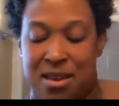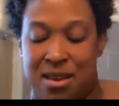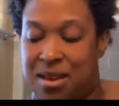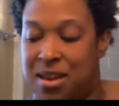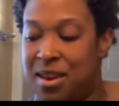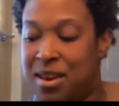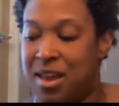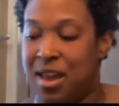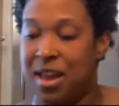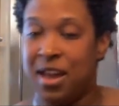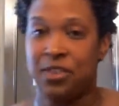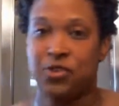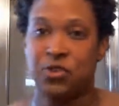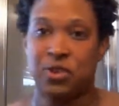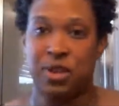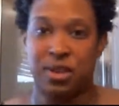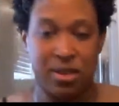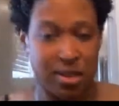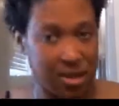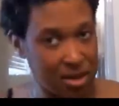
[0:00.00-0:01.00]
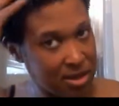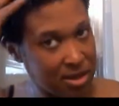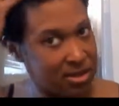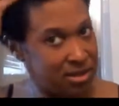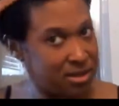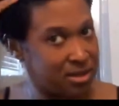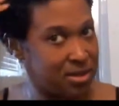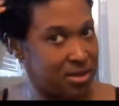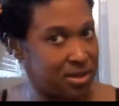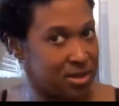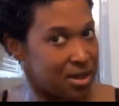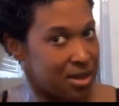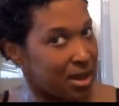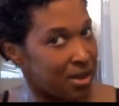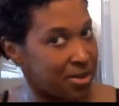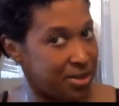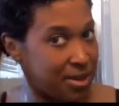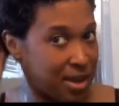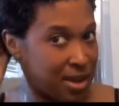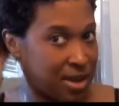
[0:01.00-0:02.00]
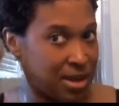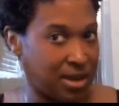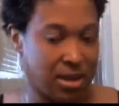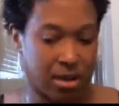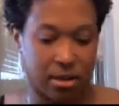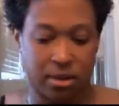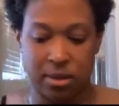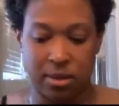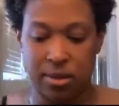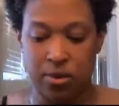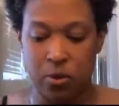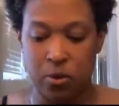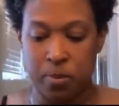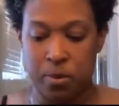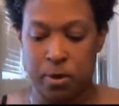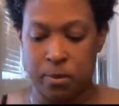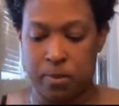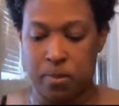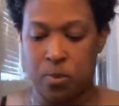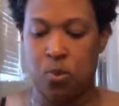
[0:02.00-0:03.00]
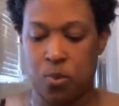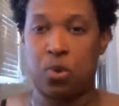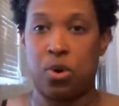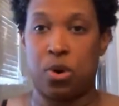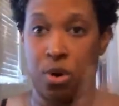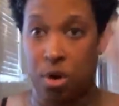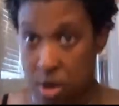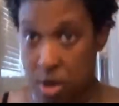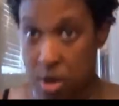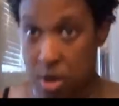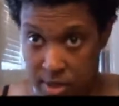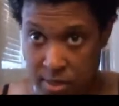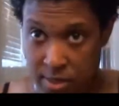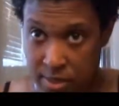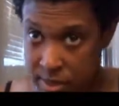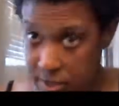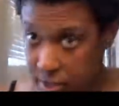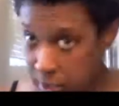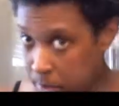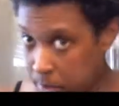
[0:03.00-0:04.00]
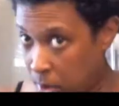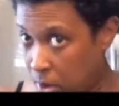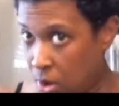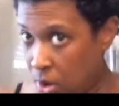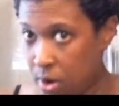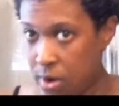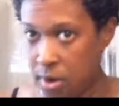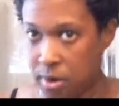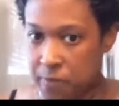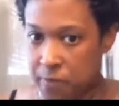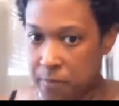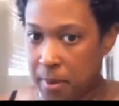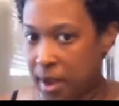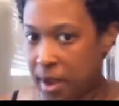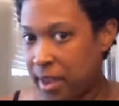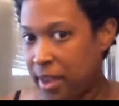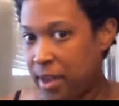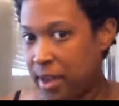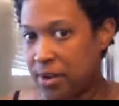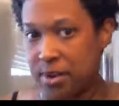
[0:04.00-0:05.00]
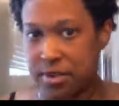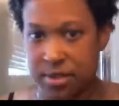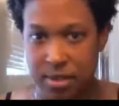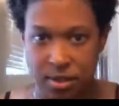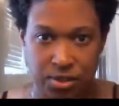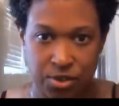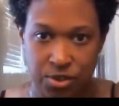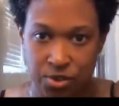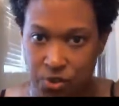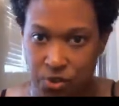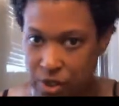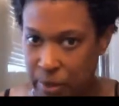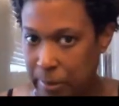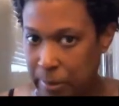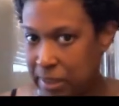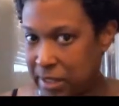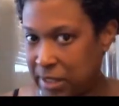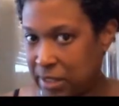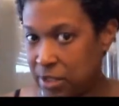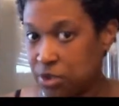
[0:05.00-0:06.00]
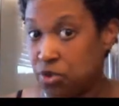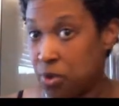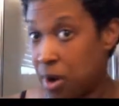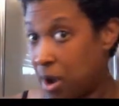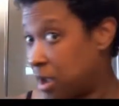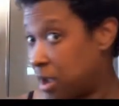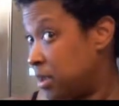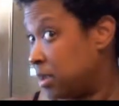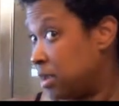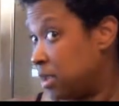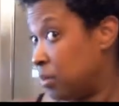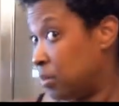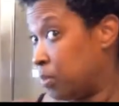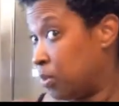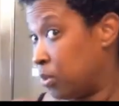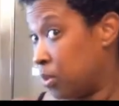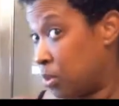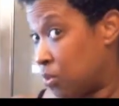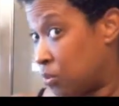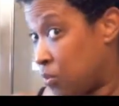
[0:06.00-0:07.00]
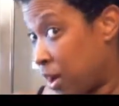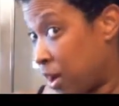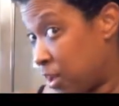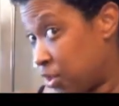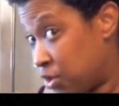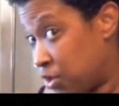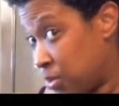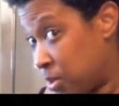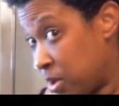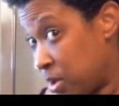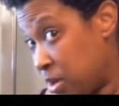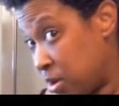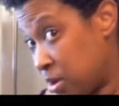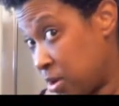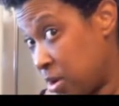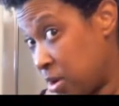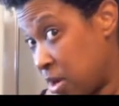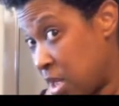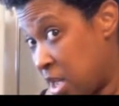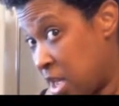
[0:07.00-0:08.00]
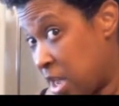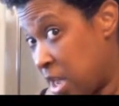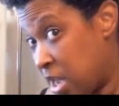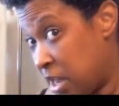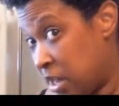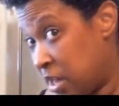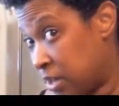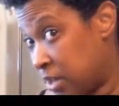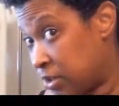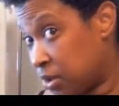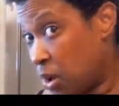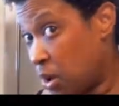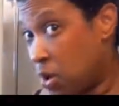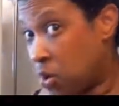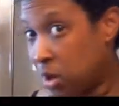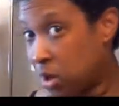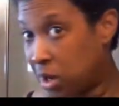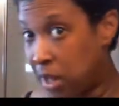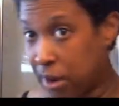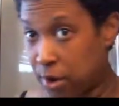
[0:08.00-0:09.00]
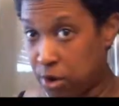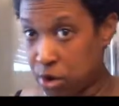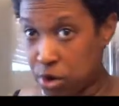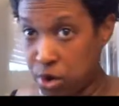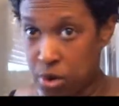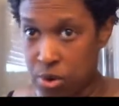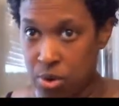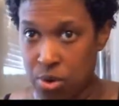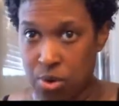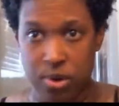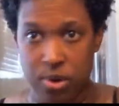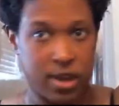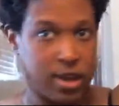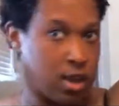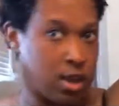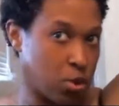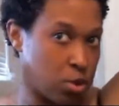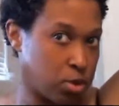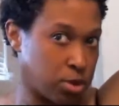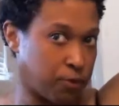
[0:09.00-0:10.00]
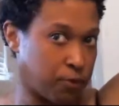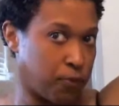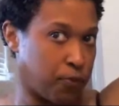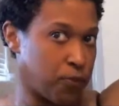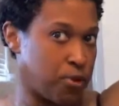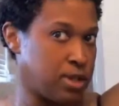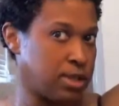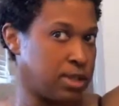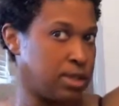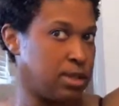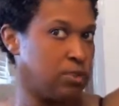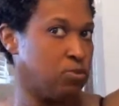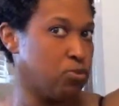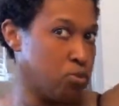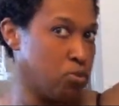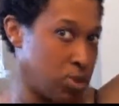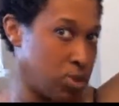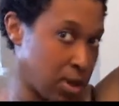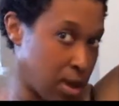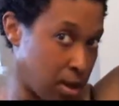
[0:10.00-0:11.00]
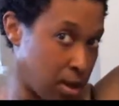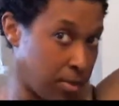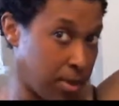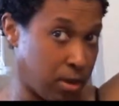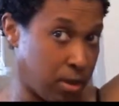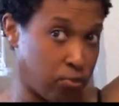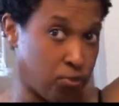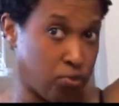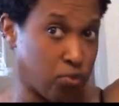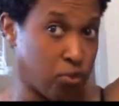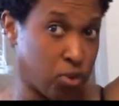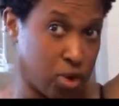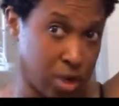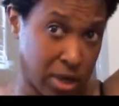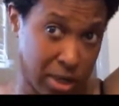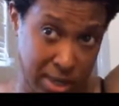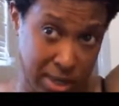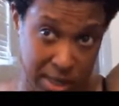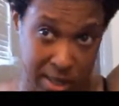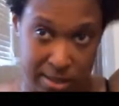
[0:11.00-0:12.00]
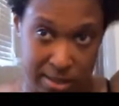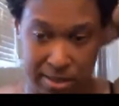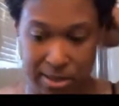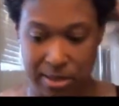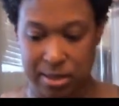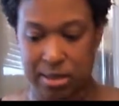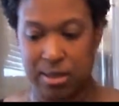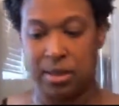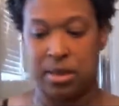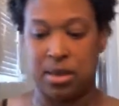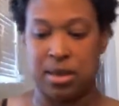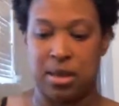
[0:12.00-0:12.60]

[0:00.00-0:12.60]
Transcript: And actually, I think I need a little bit more. This part of my hair is extremely dry and brittle right through here. It doesn't hold a lot of curl. It goes frizzy, really easily.